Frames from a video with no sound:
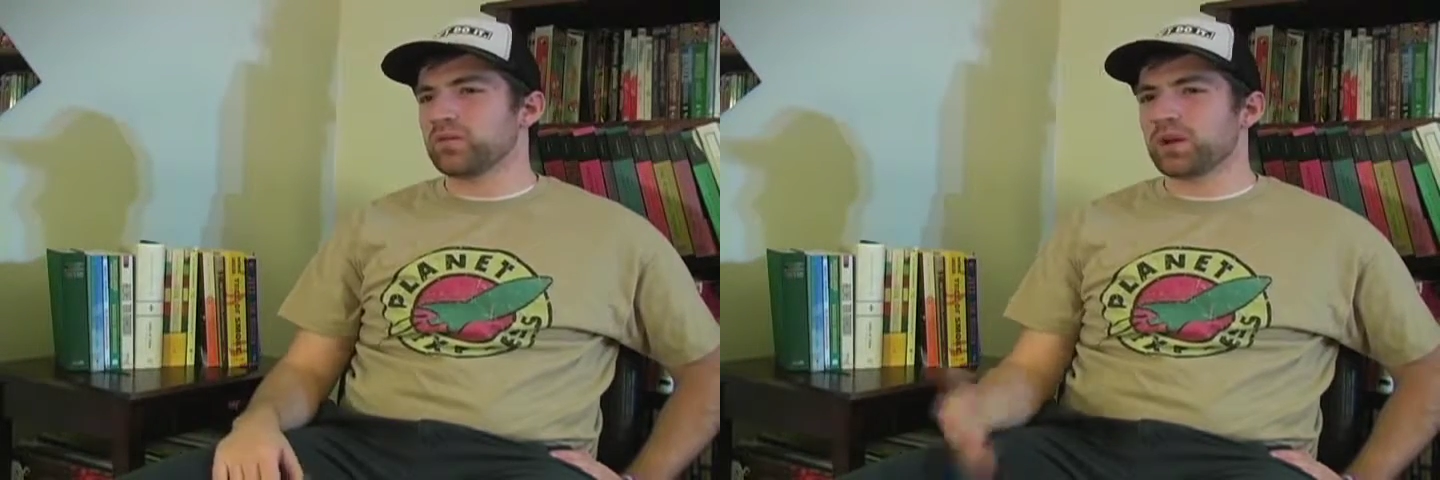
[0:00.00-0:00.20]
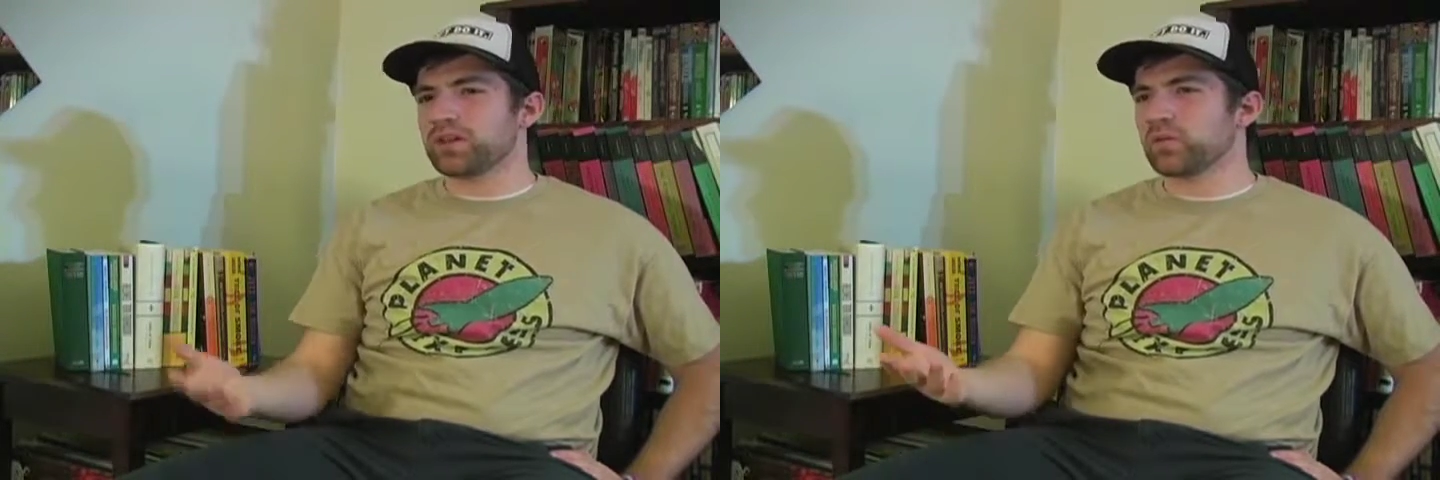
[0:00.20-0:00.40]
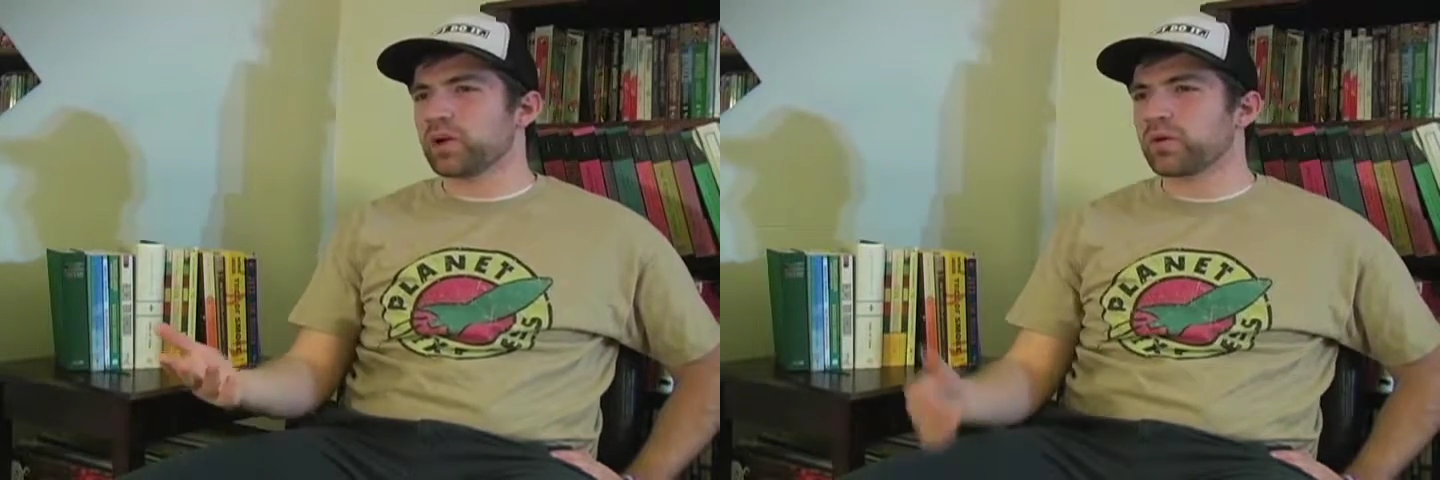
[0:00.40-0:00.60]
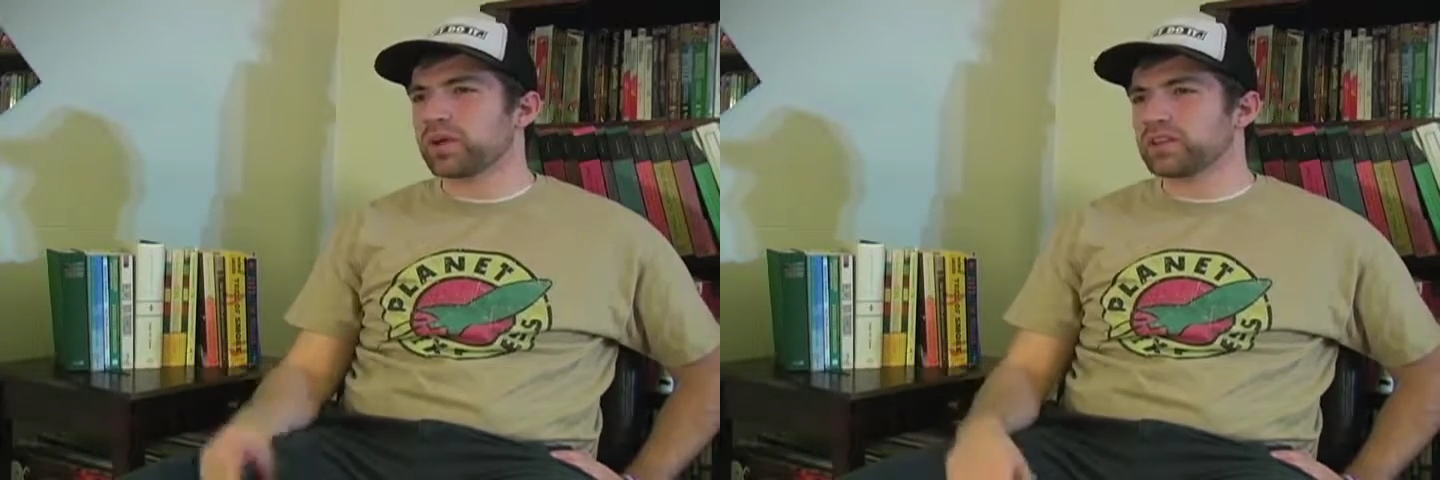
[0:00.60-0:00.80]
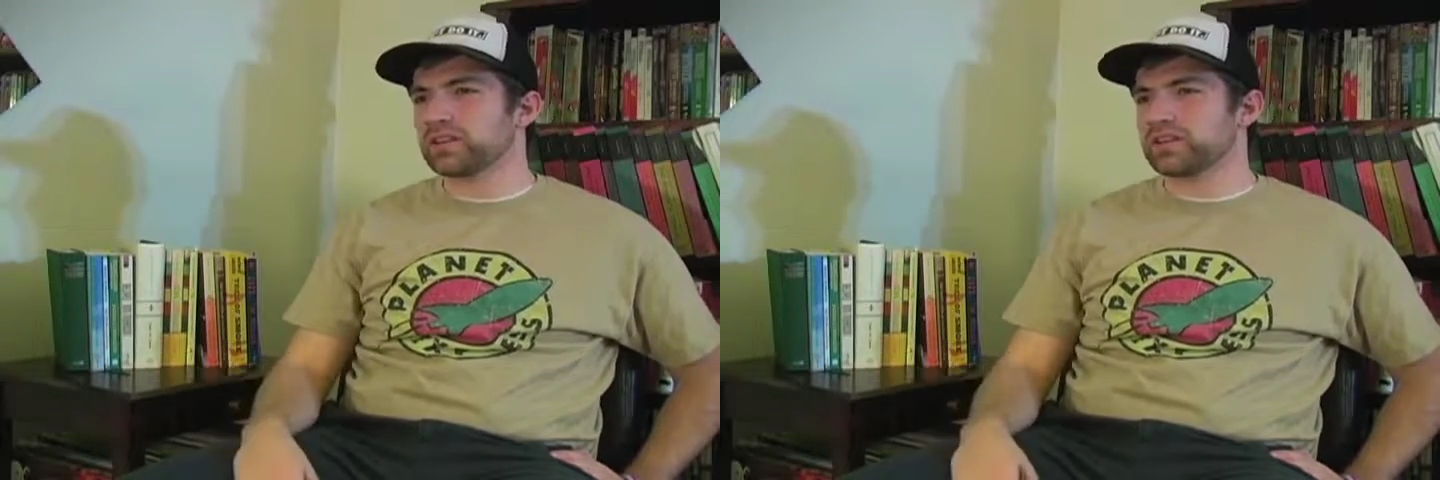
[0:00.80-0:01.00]
Why do
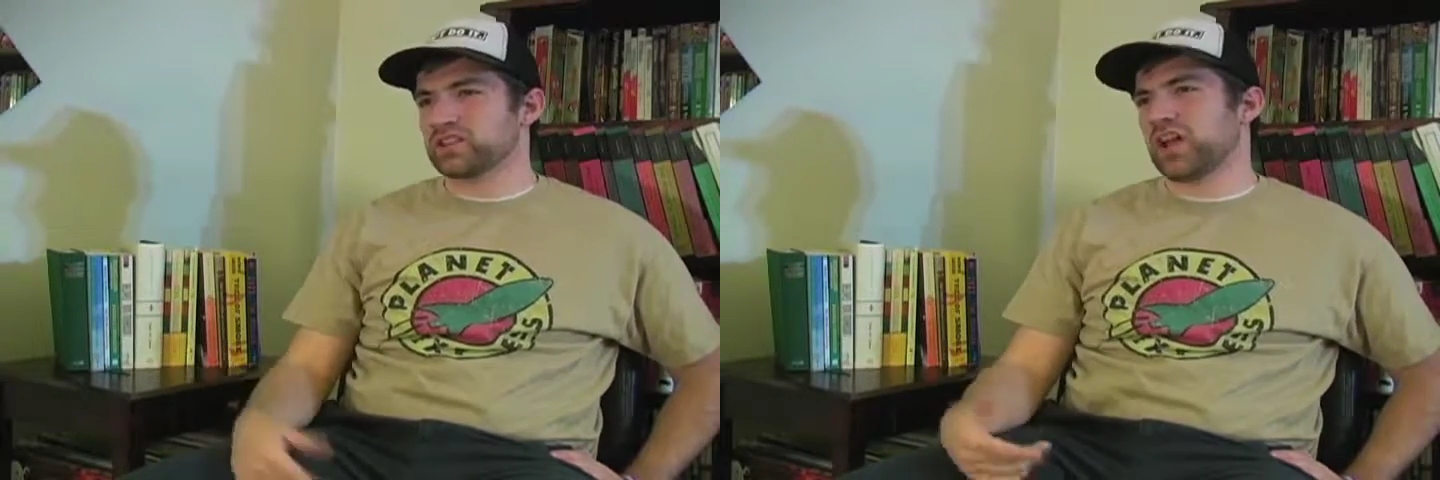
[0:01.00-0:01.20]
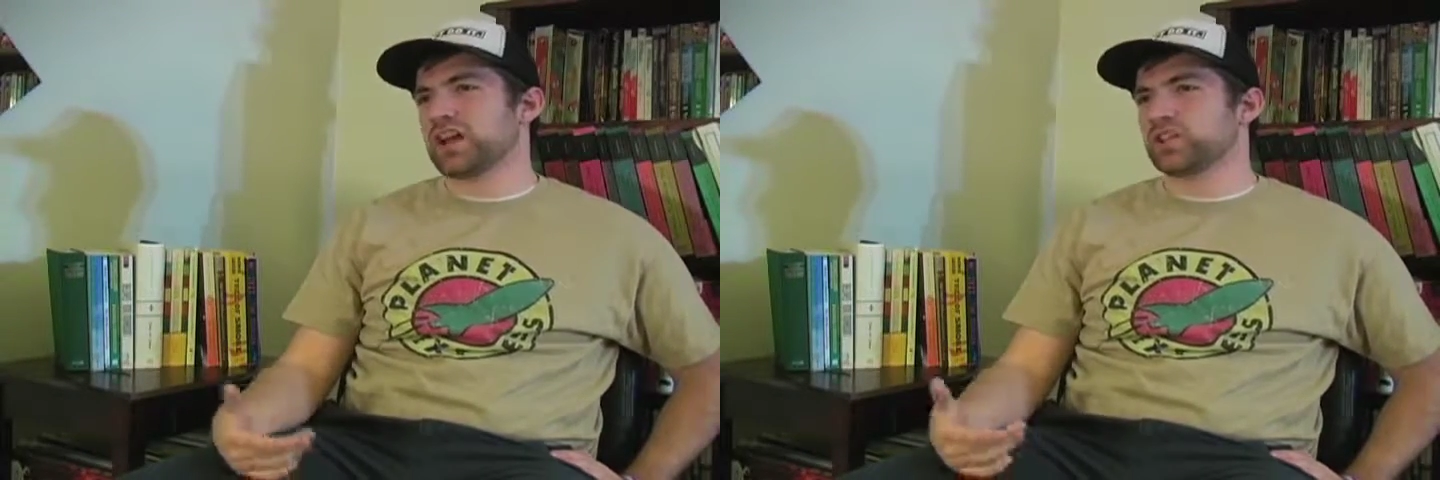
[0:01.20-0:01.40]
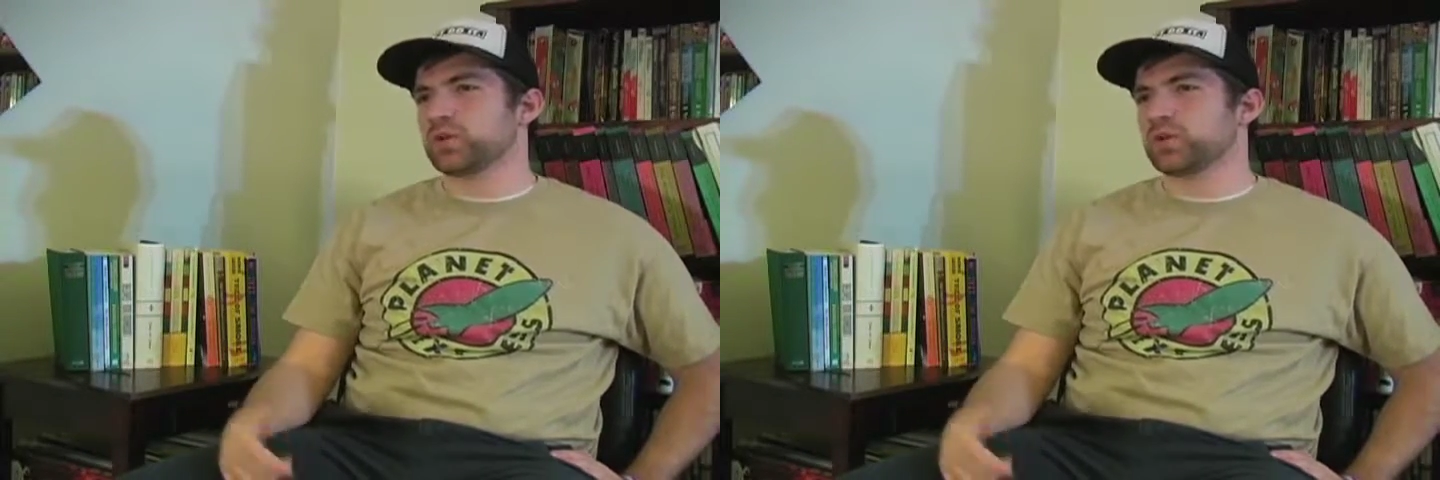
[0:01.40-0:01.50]
I get this kind of